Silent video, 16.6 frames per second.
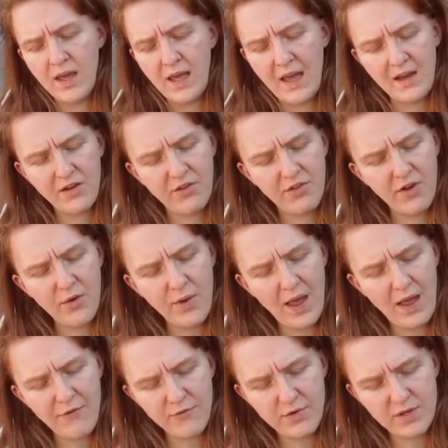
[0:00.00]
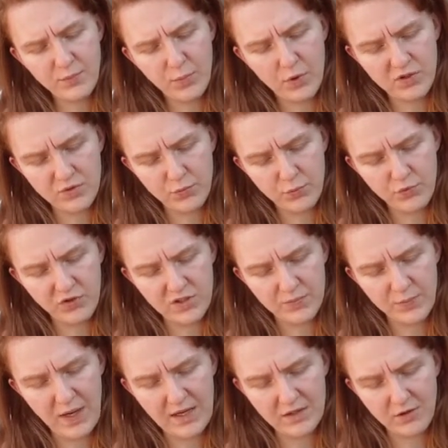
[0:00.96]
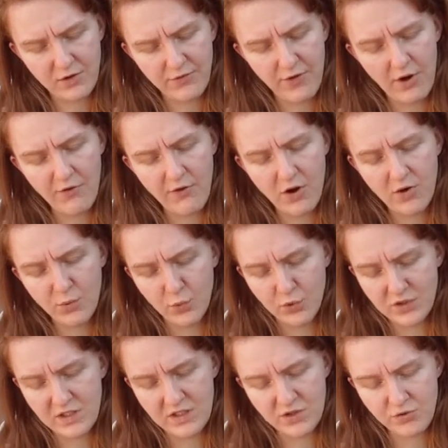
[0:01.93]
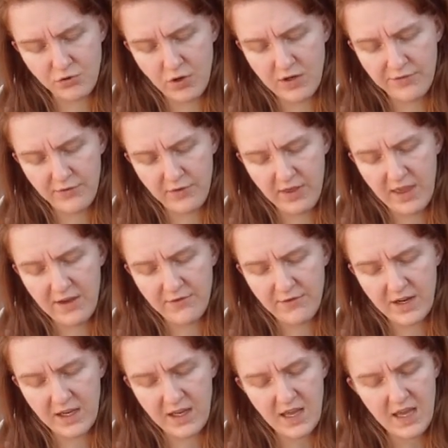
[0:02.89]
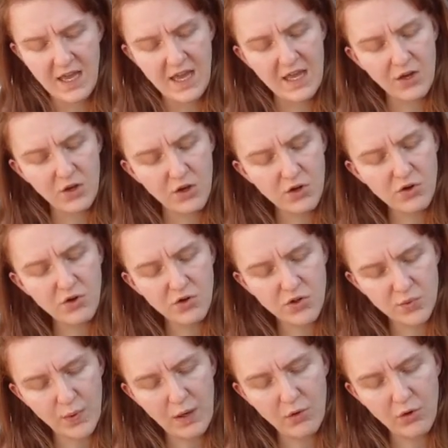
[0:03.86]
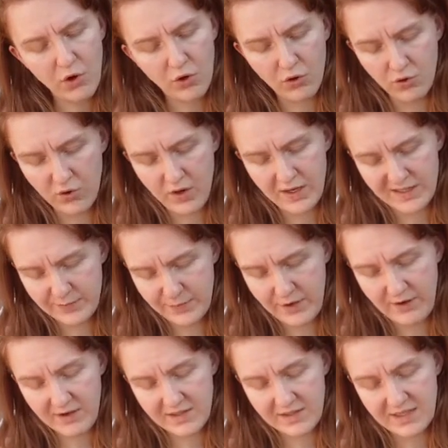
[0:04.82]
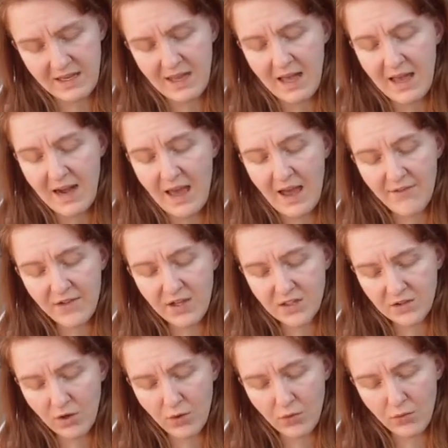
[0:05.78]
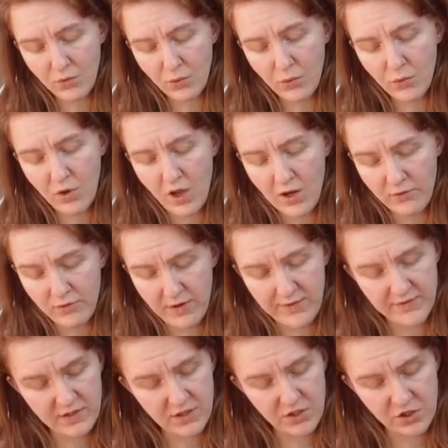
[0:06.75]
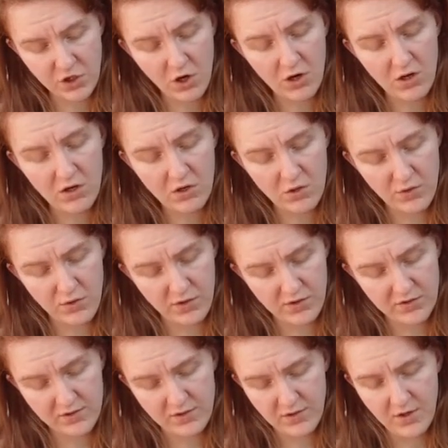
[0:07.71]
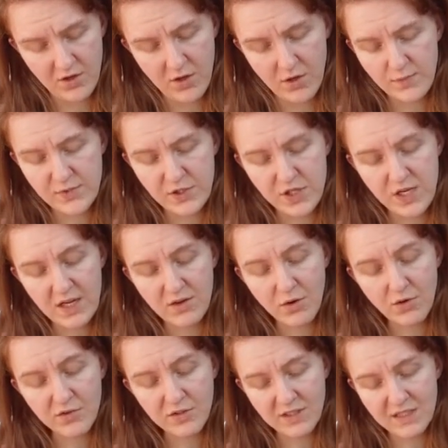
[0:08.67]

and though every prospect of her own was destroyed for the evening, it could not dwell long on her spirits, and having told all her griefs to Charlotte Lucas, whom she had not